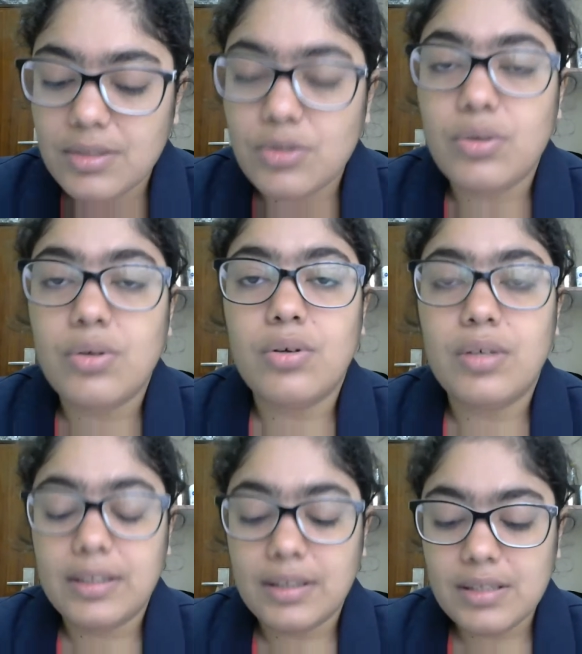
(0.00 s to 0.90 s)
So
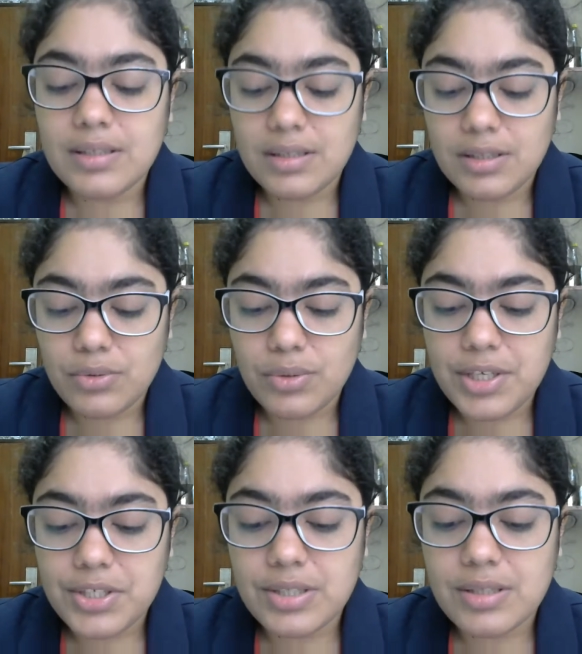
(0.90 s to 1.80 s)
in these
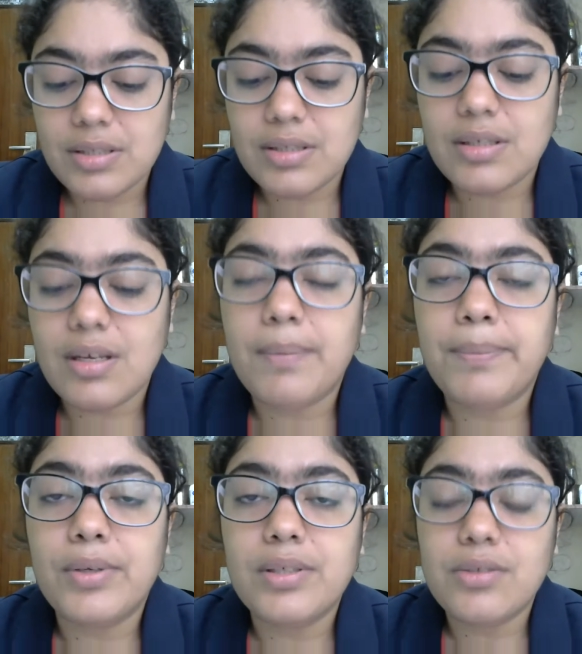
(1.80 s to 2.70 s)
situations, a
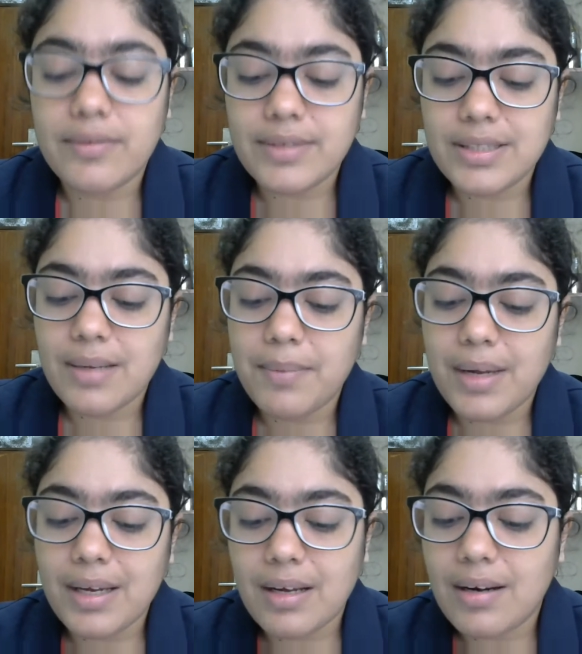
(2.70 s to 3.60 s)
police officer
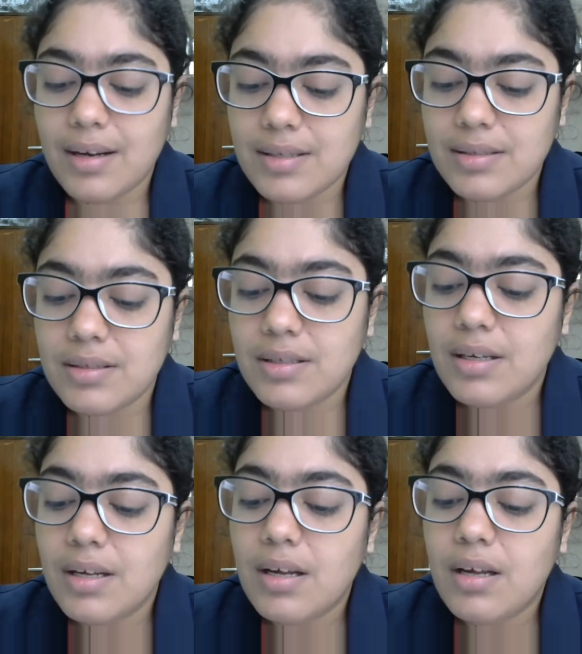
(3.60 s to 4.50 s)
may arrest
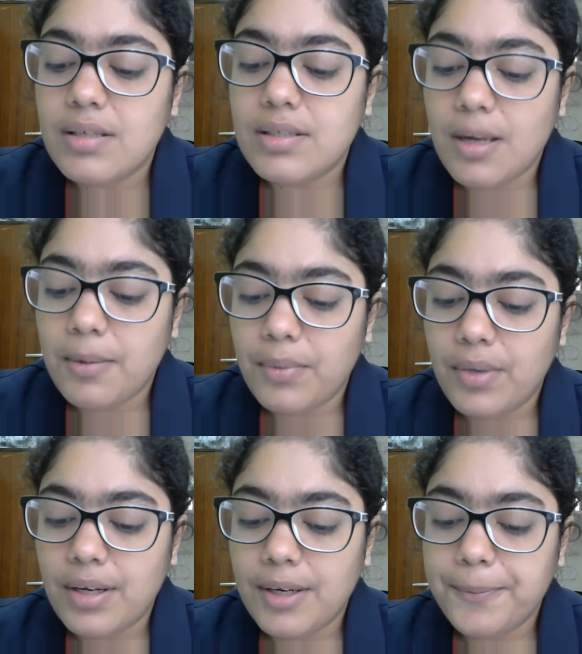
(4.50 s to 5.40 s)

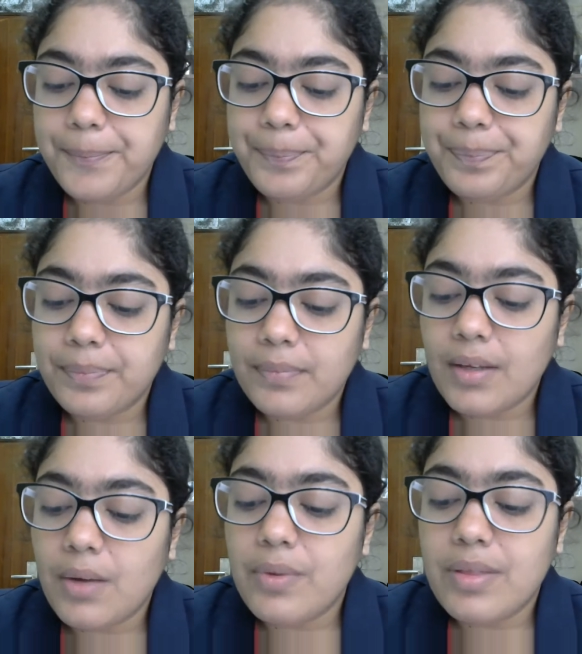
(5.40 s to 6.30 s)
someone
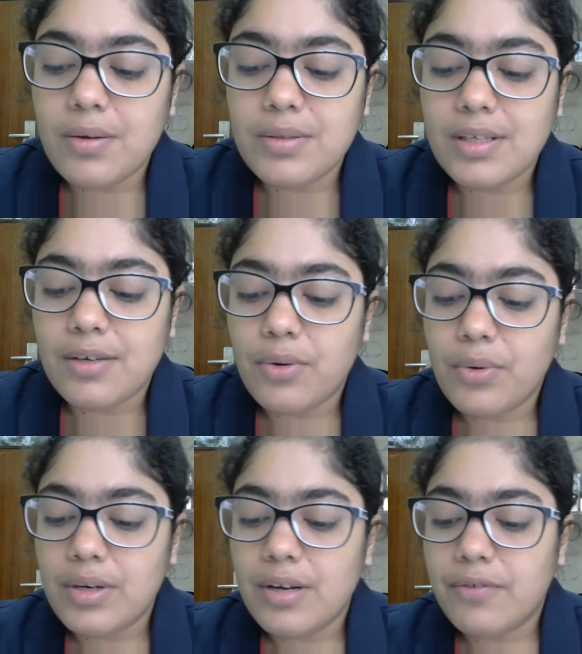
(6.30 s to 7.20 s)
without an
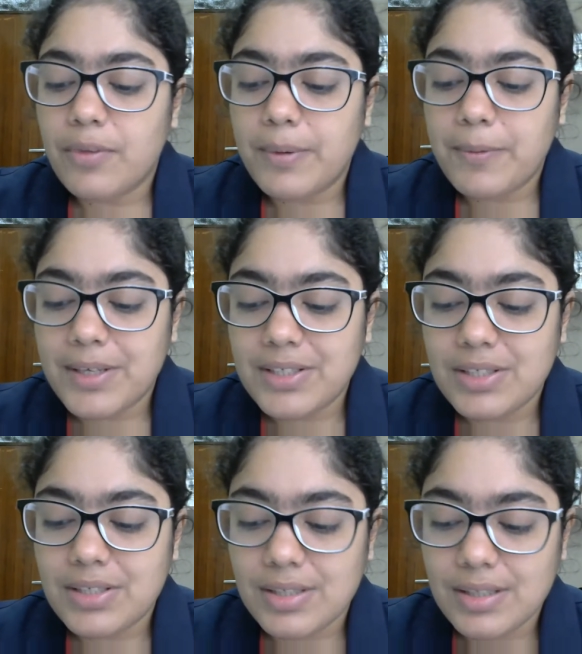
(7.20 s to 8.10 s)
order from a
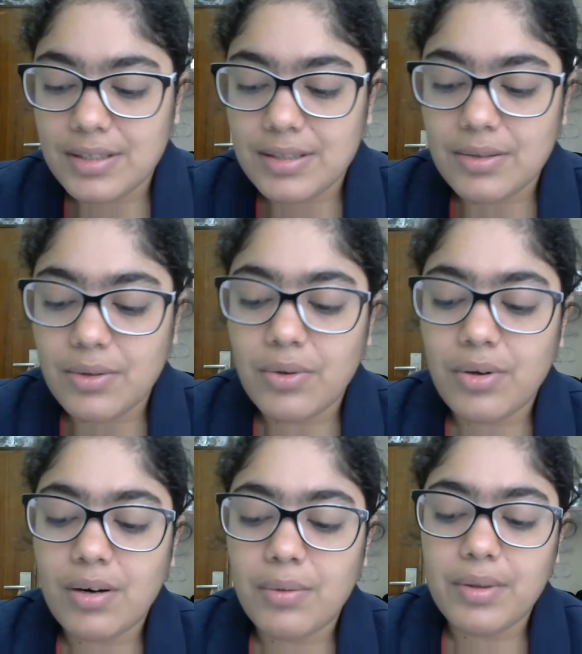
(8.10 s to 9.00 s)
magistrate
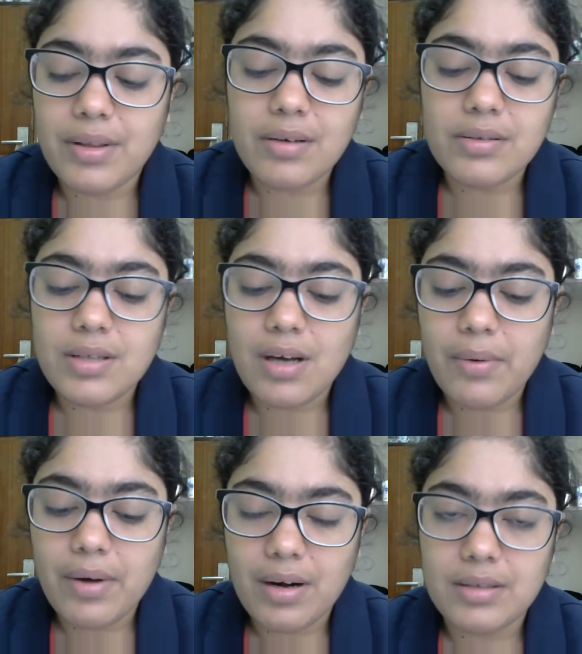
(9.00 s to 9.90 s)
or without a
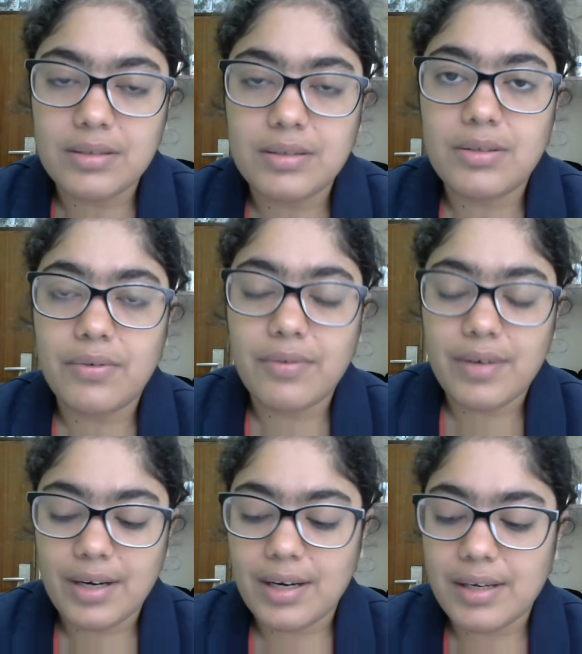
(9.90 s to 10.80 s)
warrant of
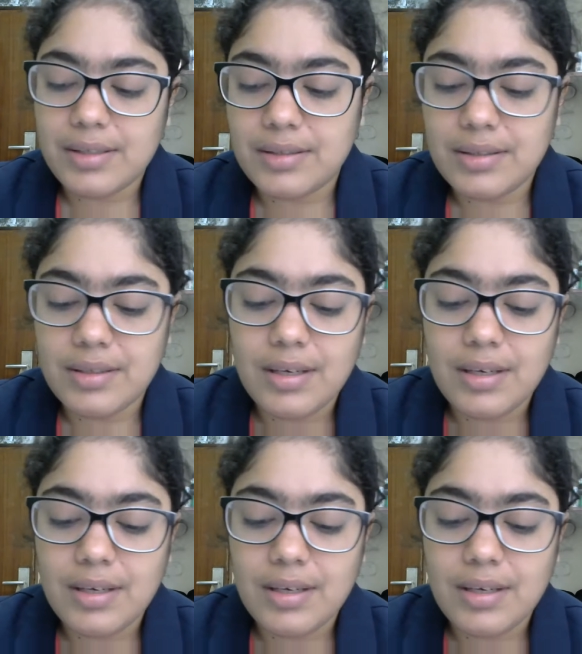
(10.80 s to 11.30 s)
arrest.